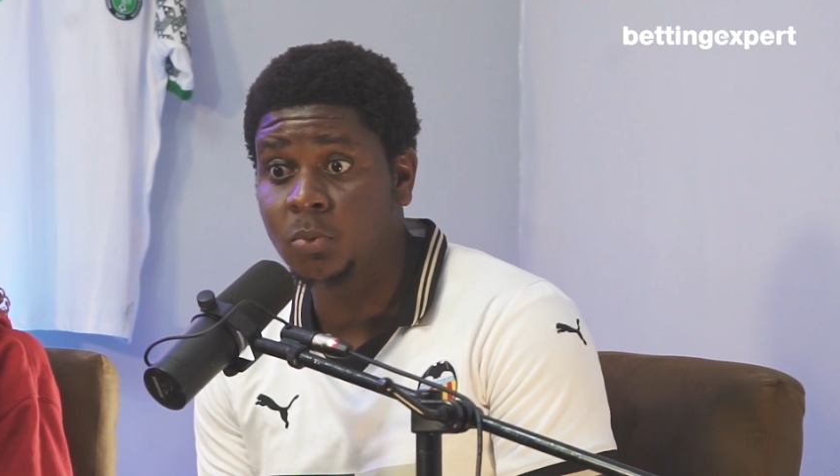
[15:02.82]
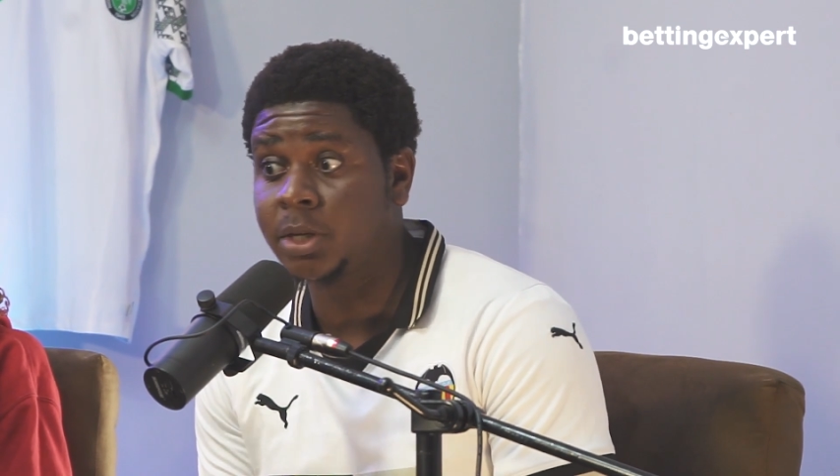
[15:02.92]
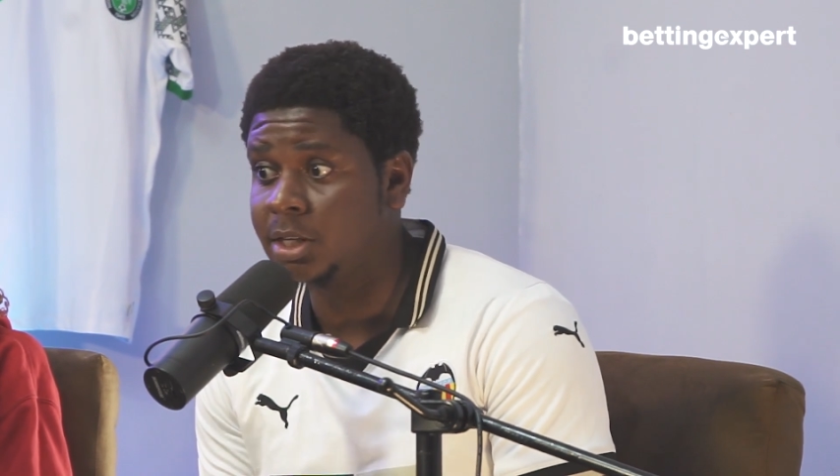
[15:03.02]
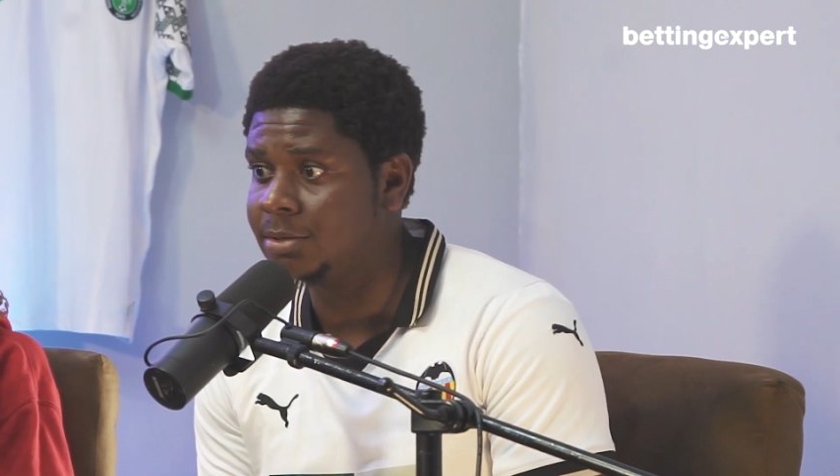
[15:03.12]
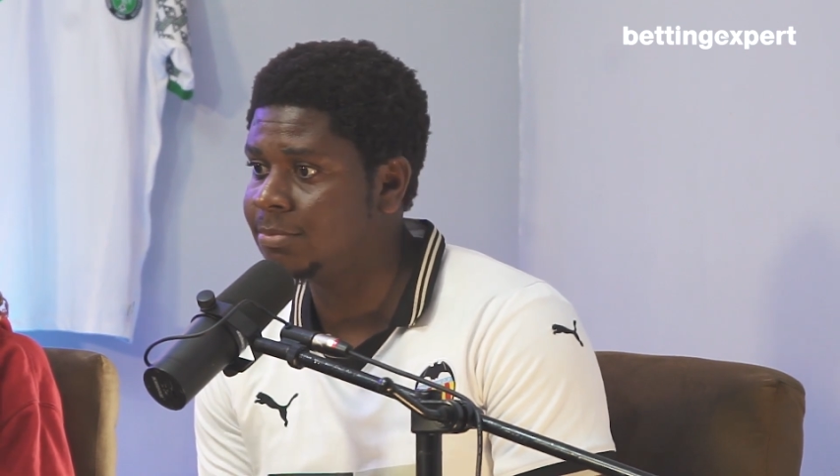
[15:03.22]
win.
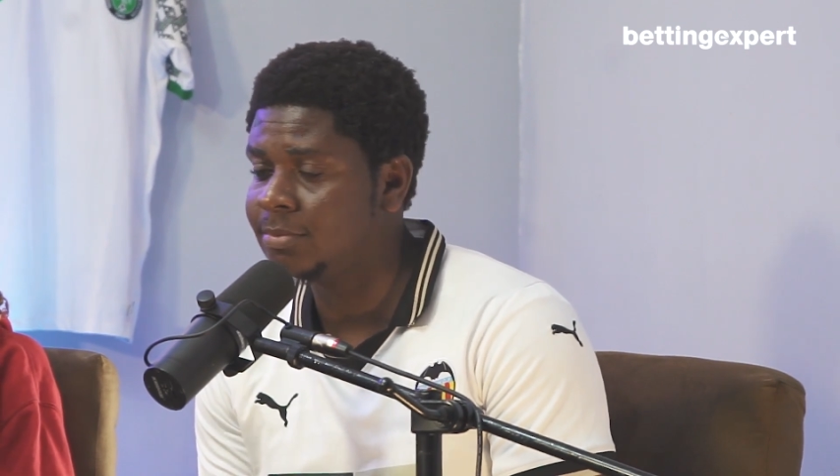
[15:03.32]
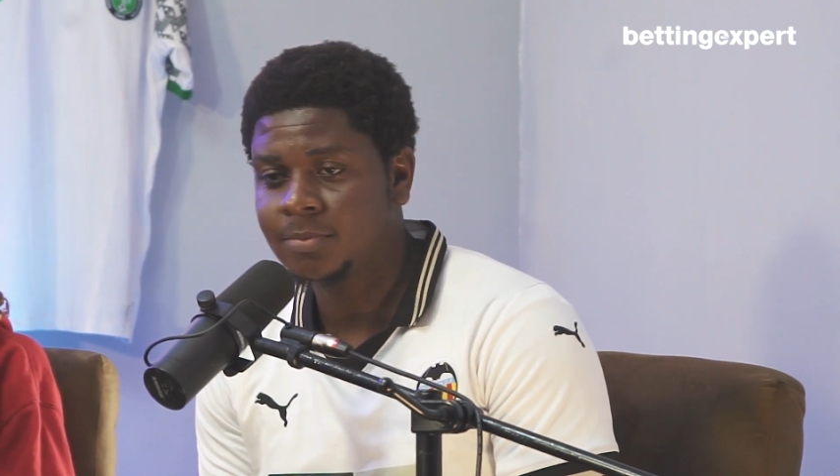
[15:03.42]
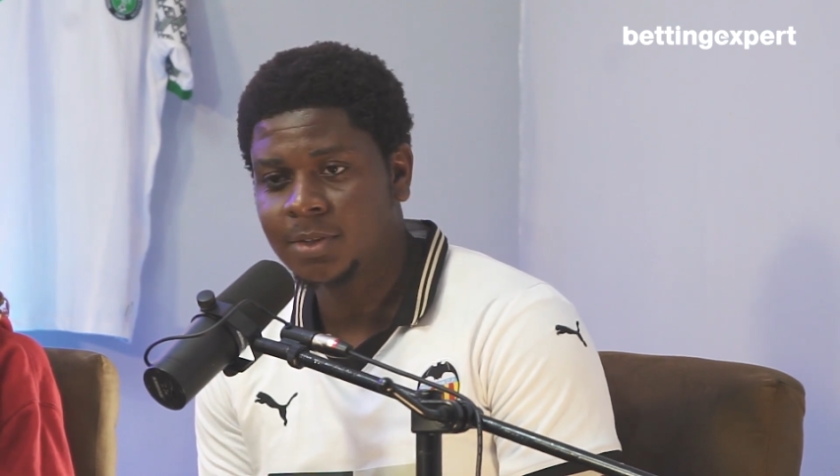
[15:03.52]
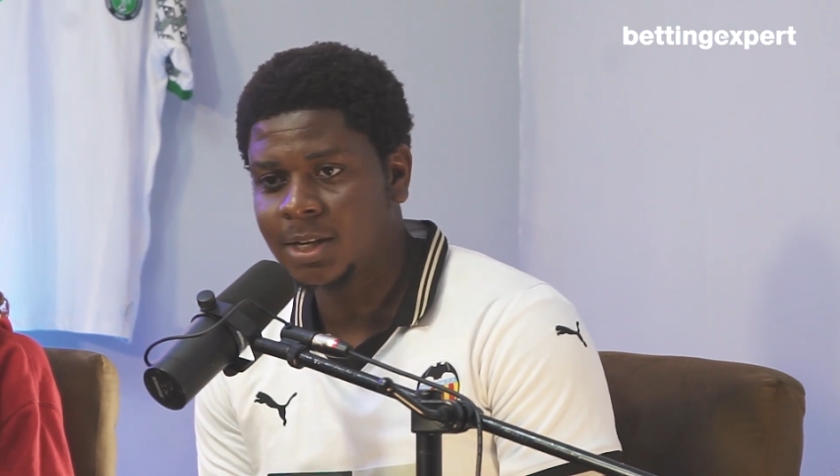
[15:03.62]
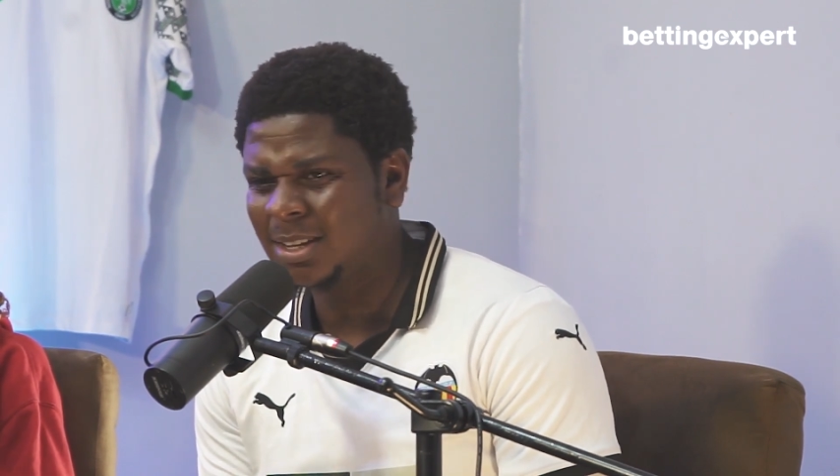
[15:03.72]

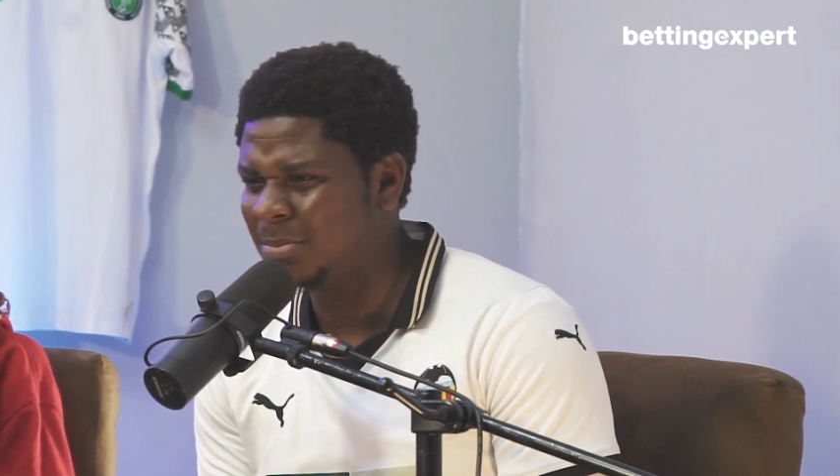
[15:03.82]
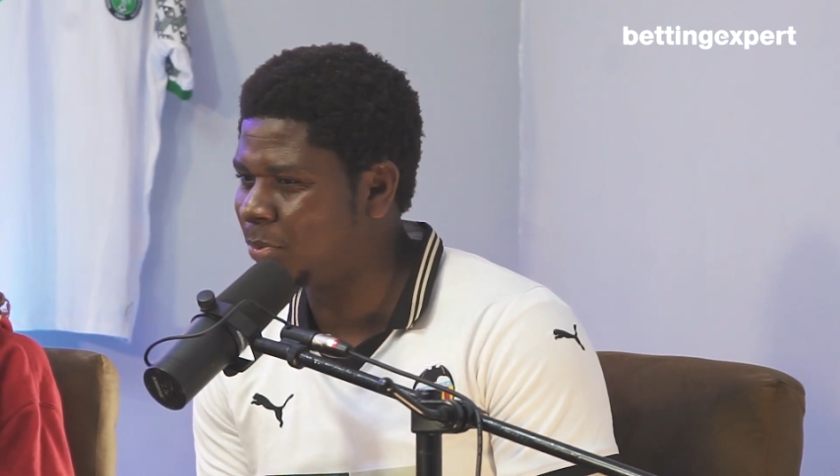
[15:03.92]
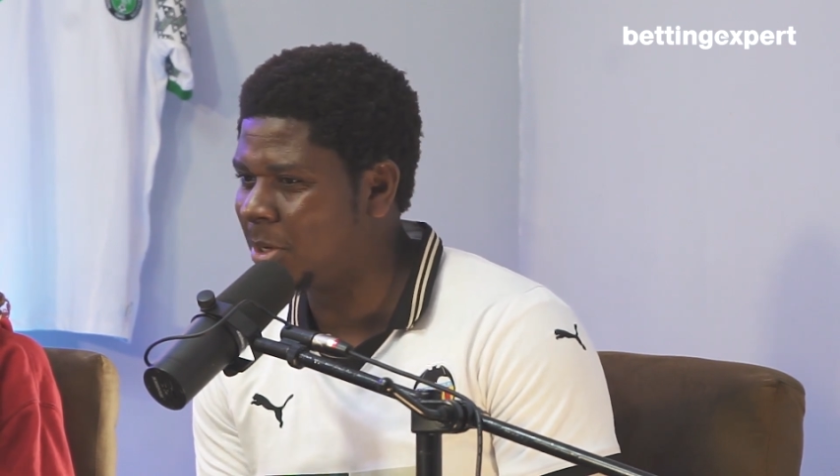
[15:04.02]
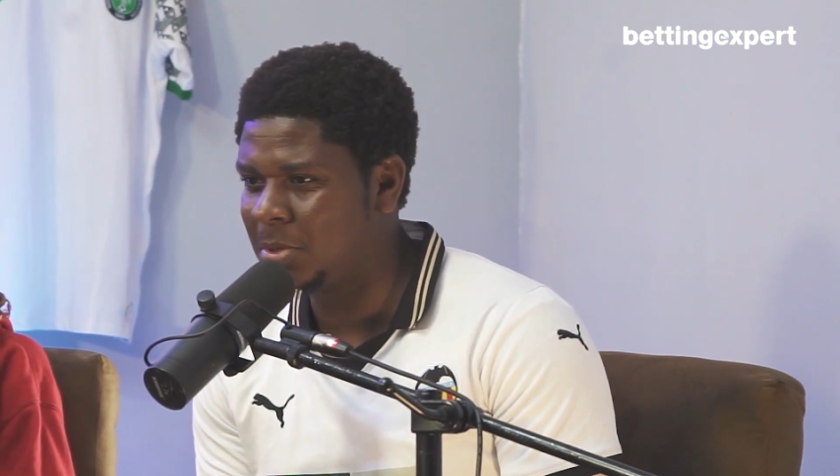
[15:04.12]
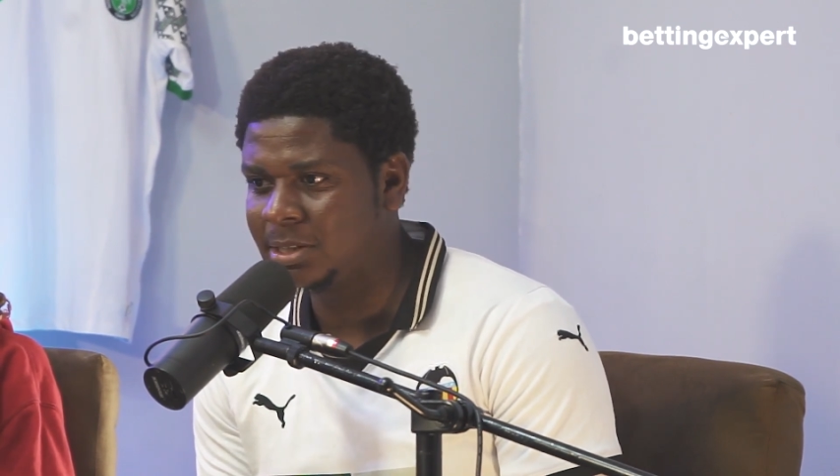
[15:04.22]

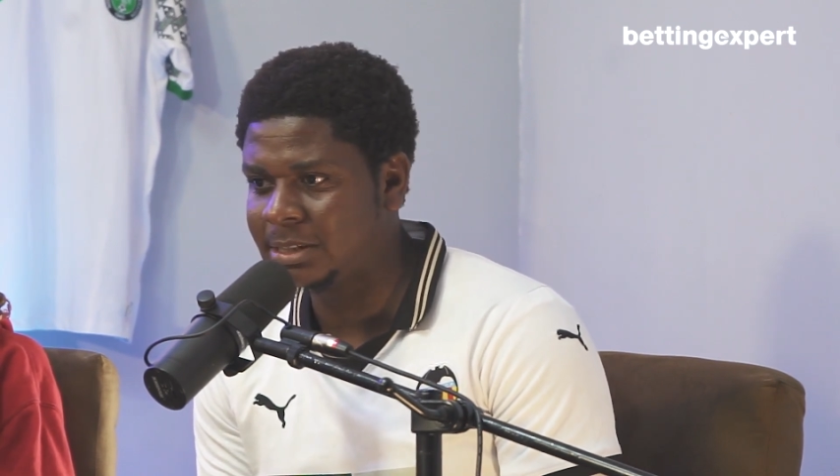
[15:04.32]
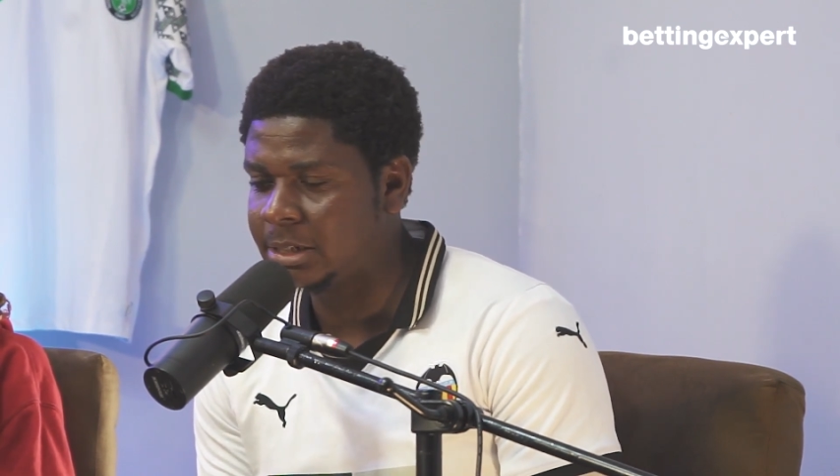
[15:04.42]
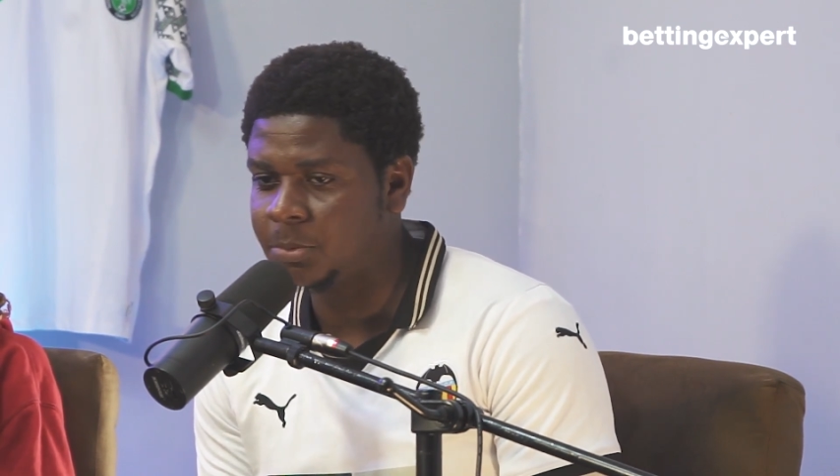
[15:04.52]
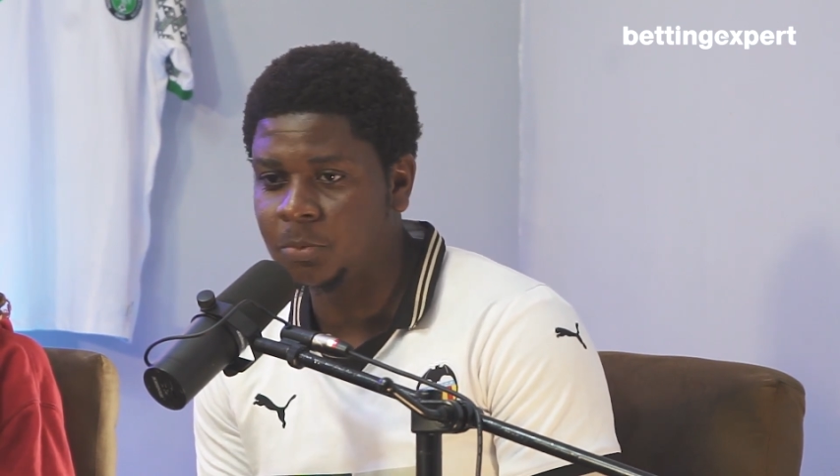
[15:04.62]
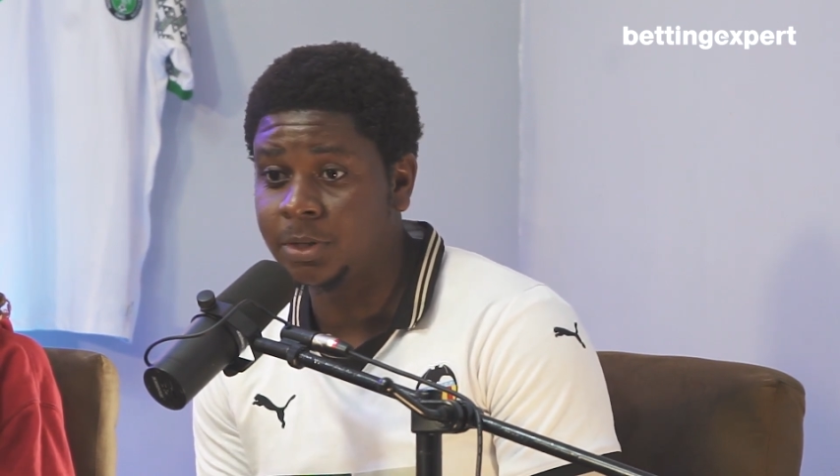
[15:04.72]
Probably a
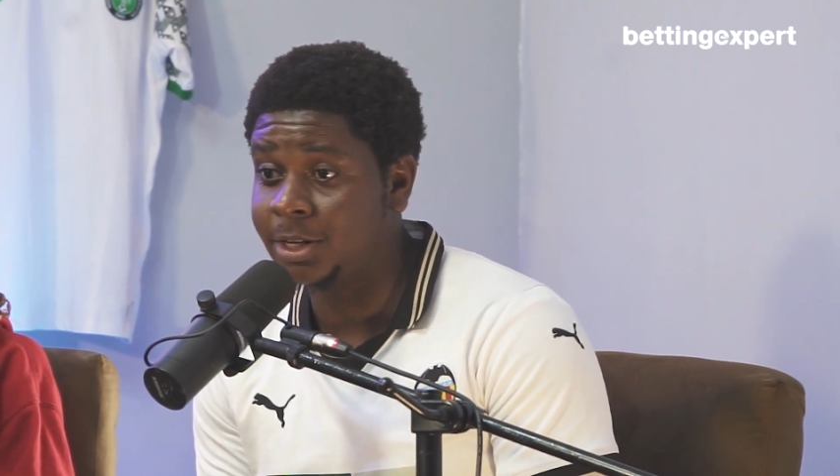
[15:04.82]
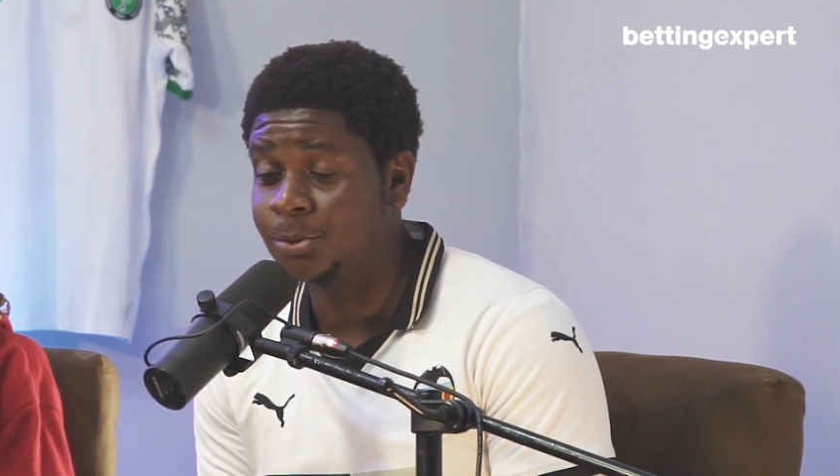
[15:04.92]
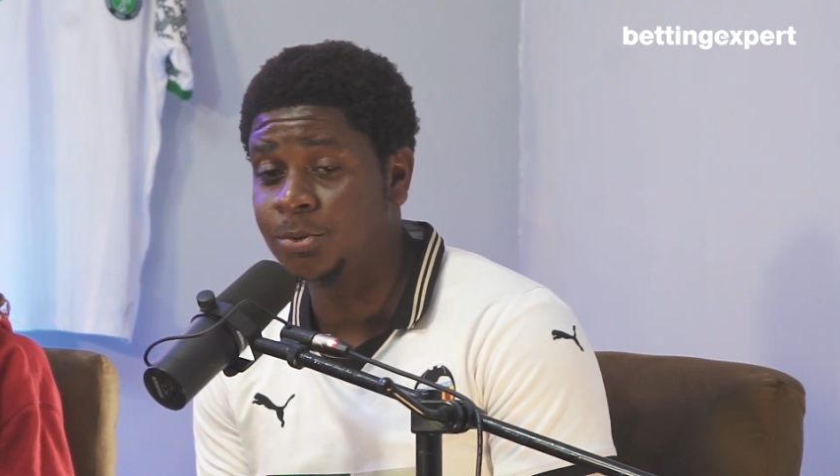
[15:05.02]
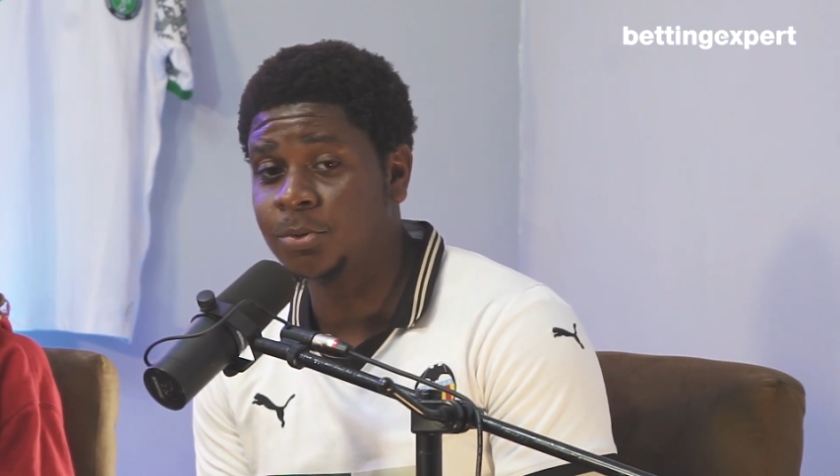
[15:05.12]
slim win, I don't know.